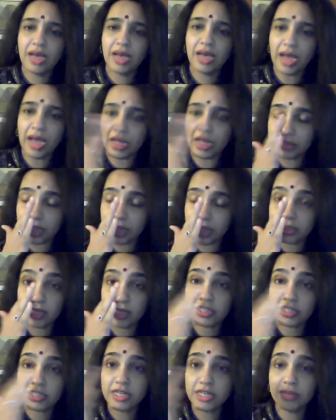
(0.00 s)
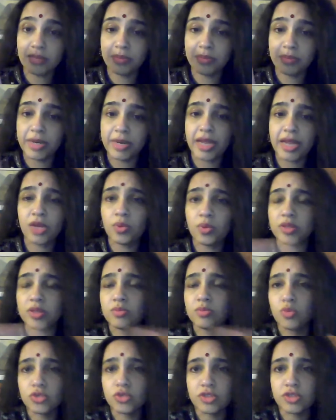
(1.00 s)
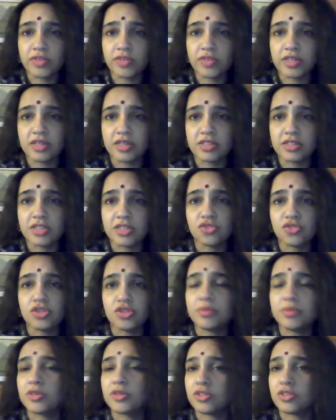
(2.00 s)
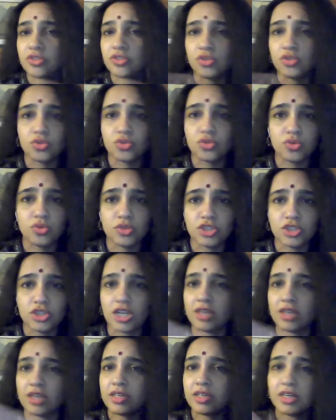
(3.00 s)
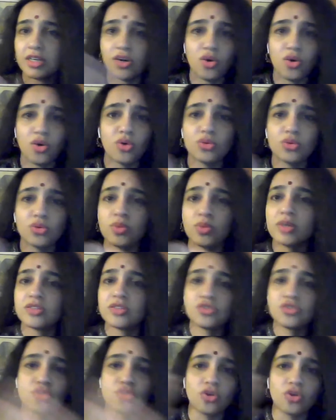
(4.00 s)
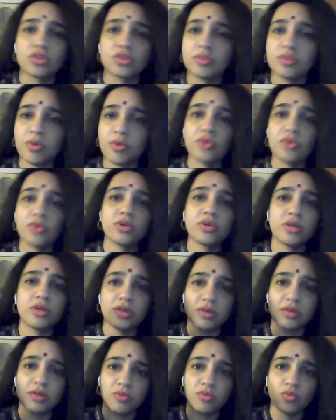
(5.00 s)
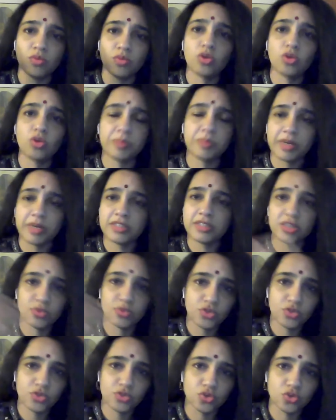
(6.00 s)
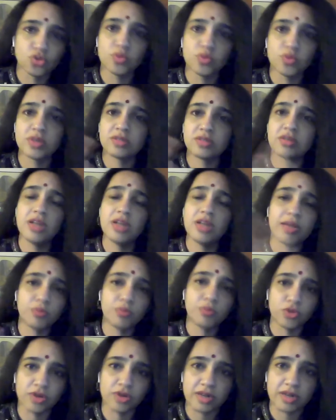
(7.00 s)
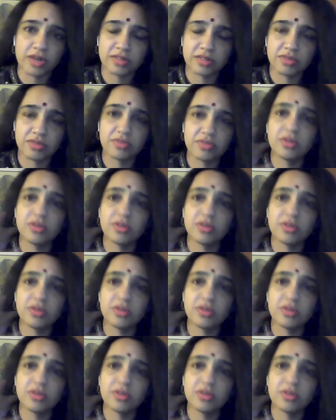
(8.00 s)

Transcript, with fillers: And that's actually a break with most of India's history because, you know, Chanakya onwards talked about a water price that was universal and progressive.